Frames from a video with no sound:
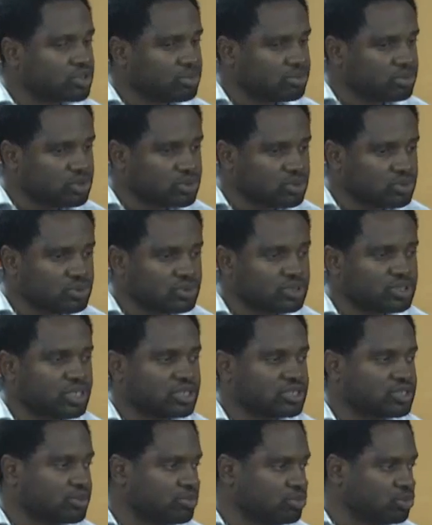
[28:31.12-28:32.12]
some do's
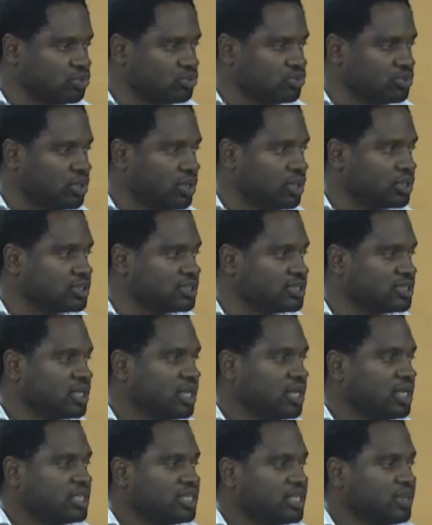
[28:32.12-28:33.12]
and some do nots
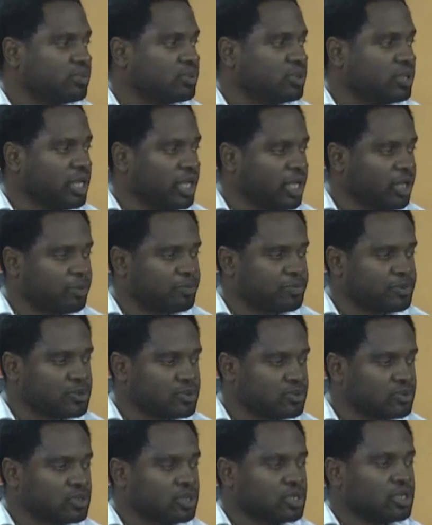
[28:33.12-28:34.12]
that will help
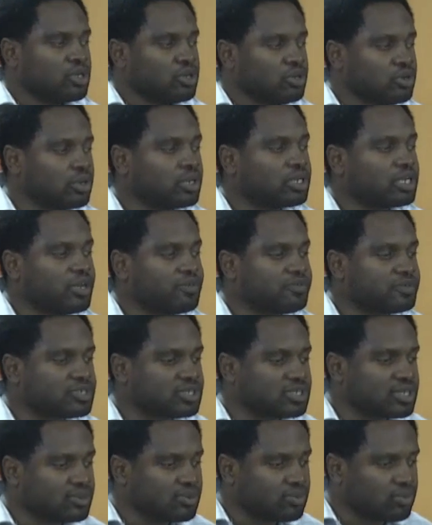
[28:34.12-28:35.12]
you. Not every
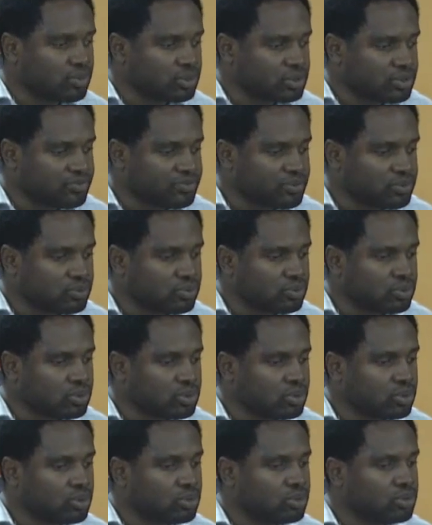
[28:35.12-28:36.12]
single one of you will
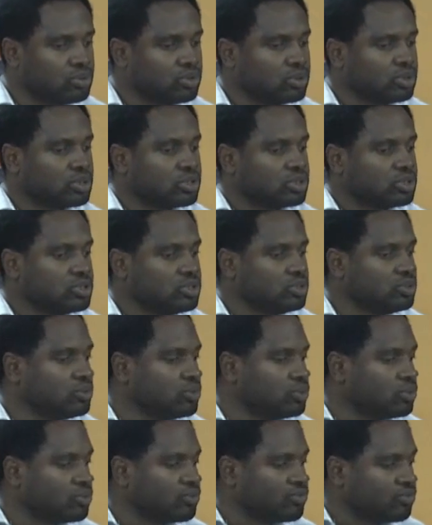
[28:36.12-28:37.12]
go, you
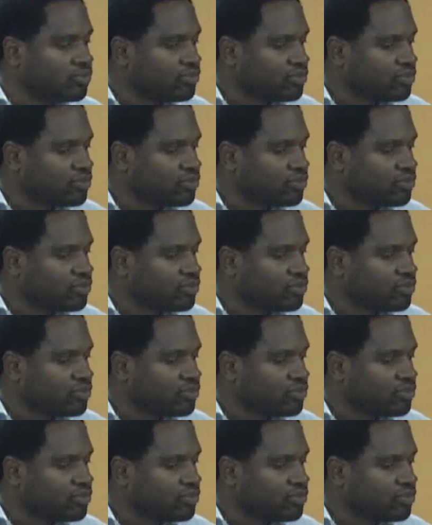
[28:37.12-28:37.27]
know,